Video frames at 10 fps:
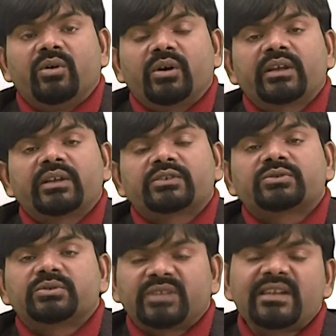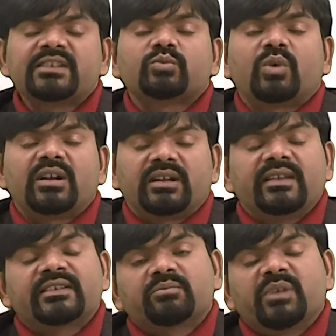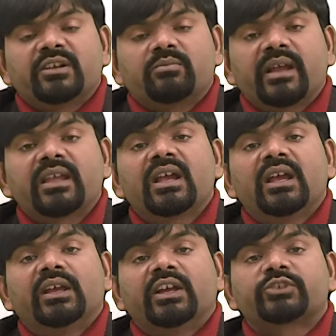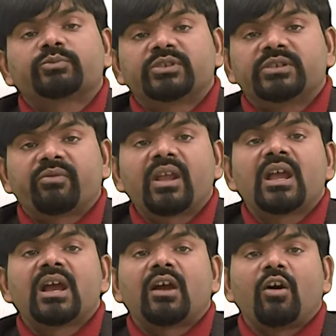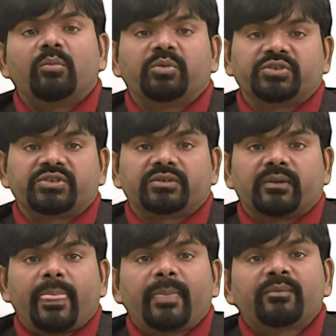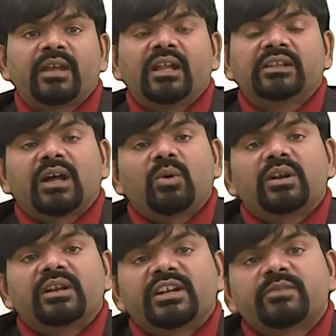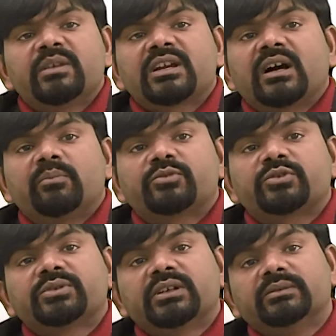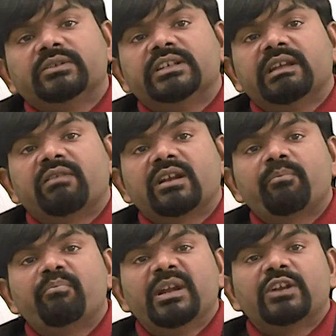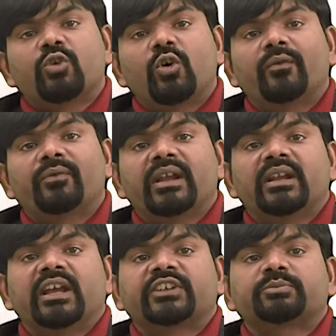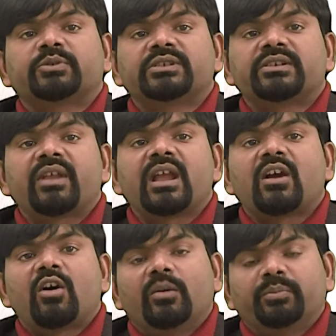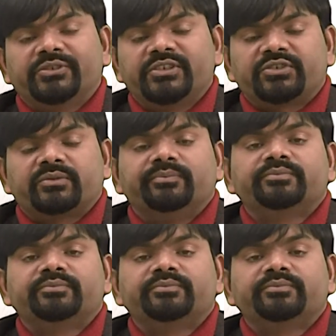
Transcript: Okay, so that is what is meant by expository composition. Now let me come to the development of an expository composition.